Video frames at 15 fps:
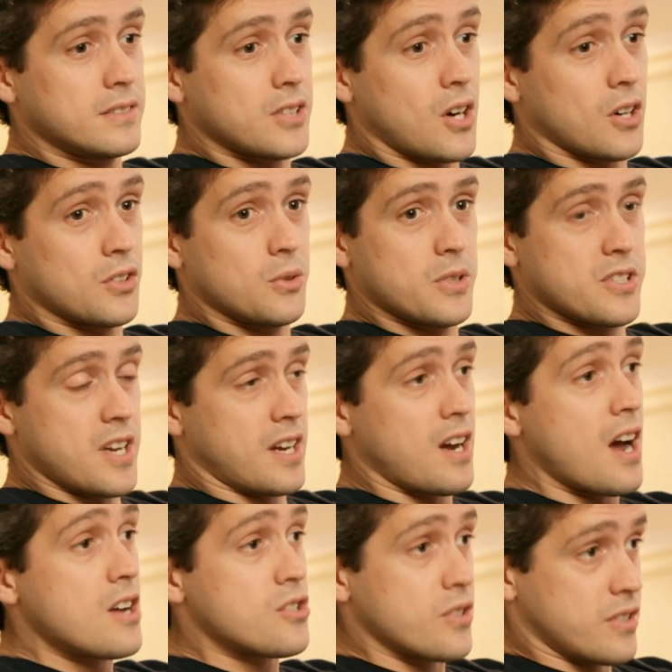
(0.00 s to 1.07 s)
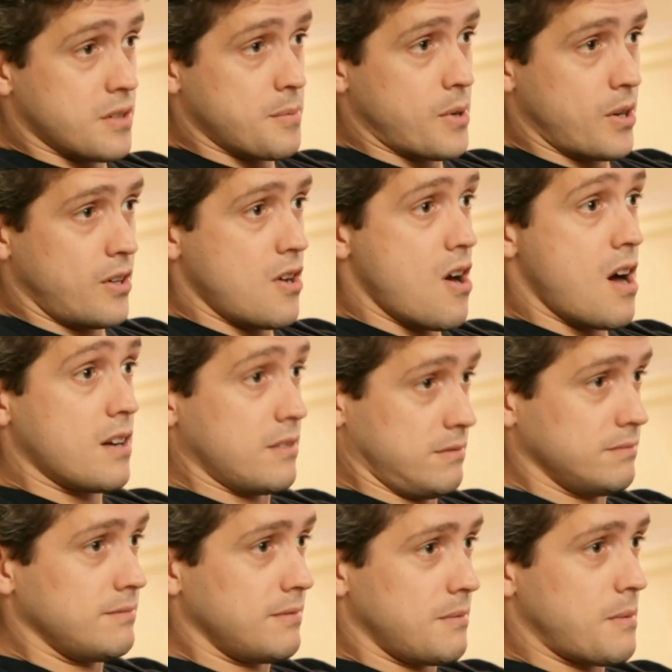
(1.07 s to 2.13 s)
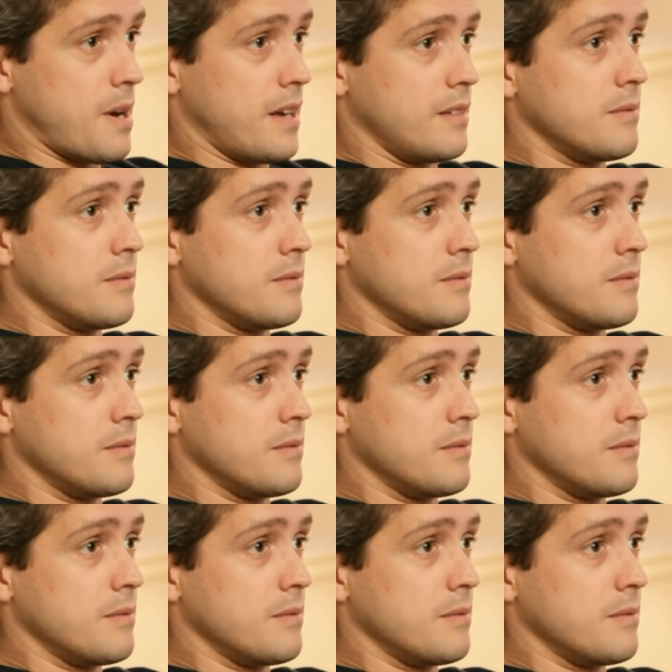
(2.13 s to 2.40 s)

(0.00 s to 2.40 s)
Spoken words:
talk to a psychiatrist about, and not my